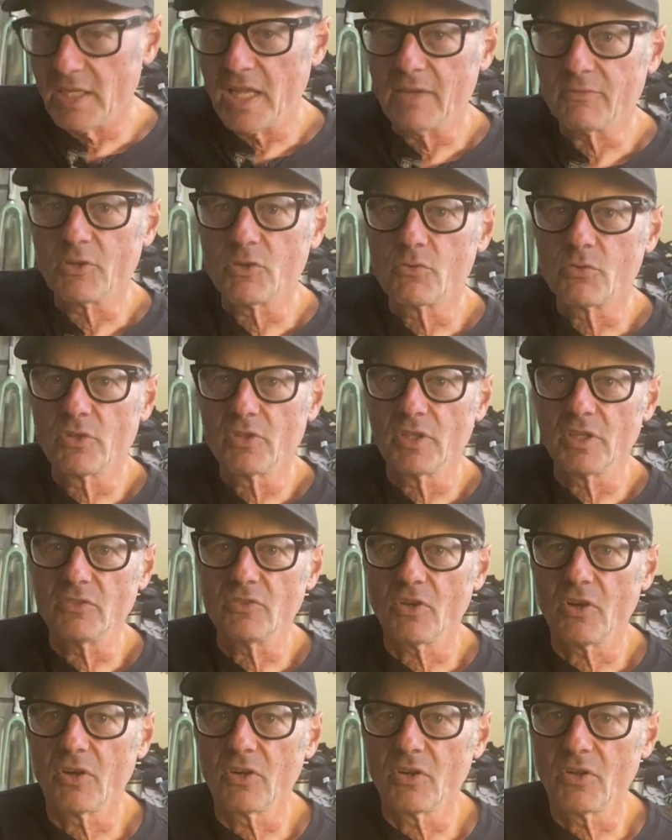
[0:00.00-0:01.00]
have to drill the
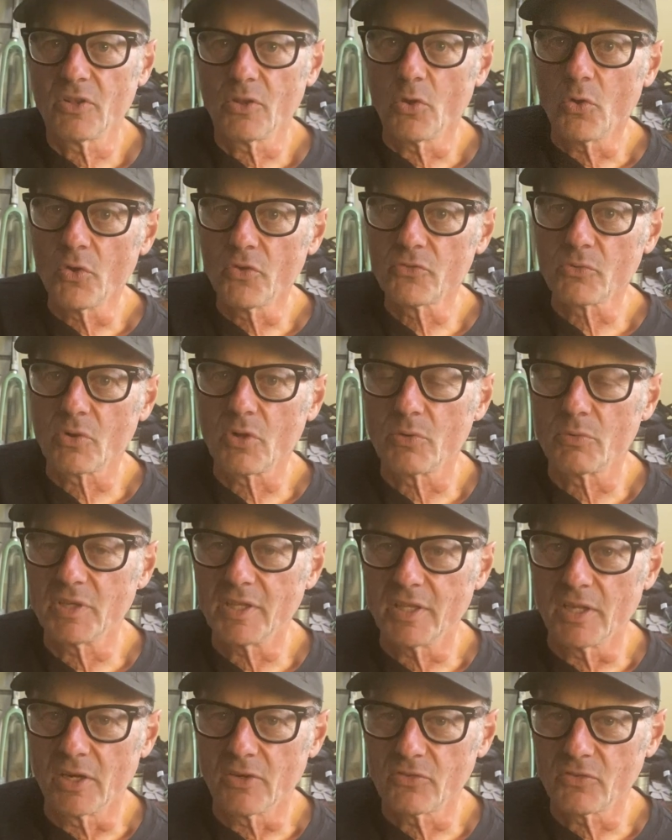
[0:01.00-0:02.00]
guitar at all. The holes were already
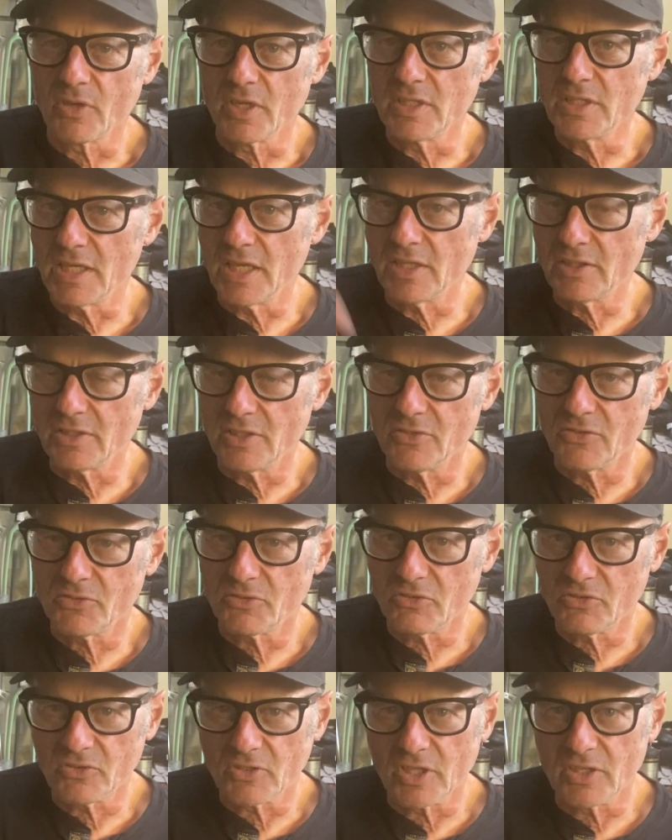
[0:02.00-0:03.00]
there, so I yanked these
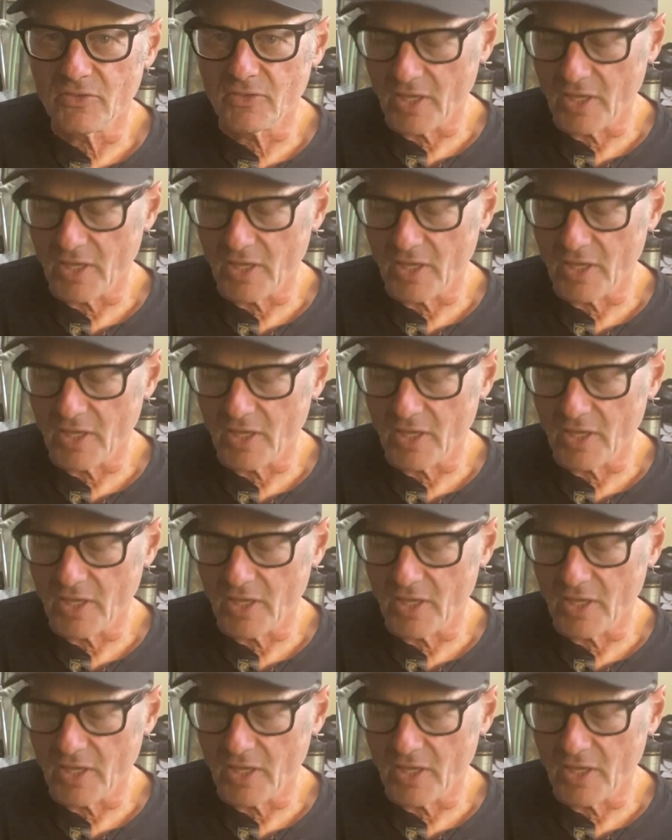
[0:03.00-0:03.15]
studs